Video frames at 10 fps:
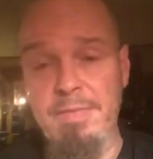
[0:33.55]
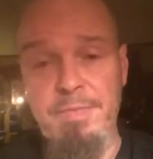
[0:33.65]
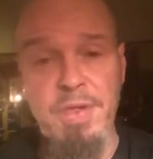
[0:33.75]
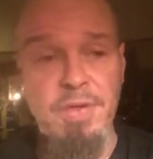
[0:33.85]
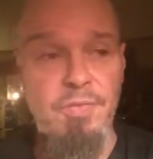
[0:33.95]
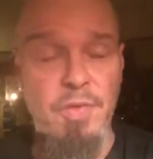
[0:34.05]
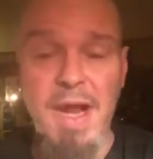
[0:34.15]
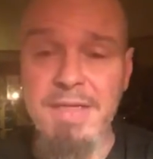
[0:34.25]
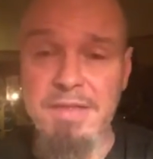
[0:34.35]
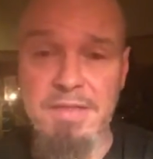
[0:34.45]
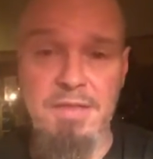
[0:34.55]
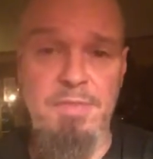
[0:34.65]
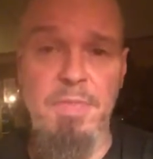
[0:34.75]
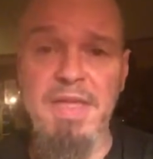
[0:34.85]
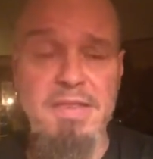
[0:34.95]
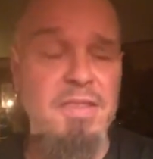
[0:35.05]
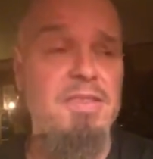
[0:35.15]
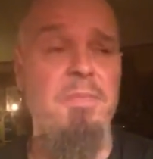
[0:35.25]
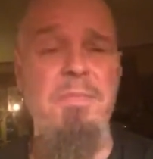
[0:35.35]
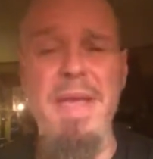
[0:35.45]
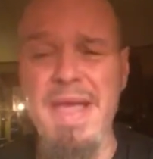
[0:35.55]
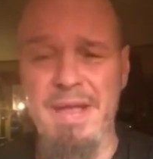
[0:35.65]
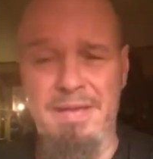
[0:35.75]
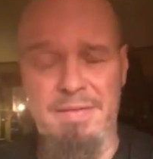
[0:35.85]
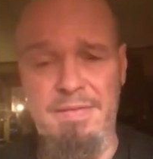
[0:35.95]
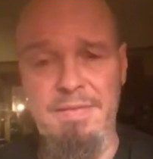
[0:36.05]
imputed righteousness. Blessed is the man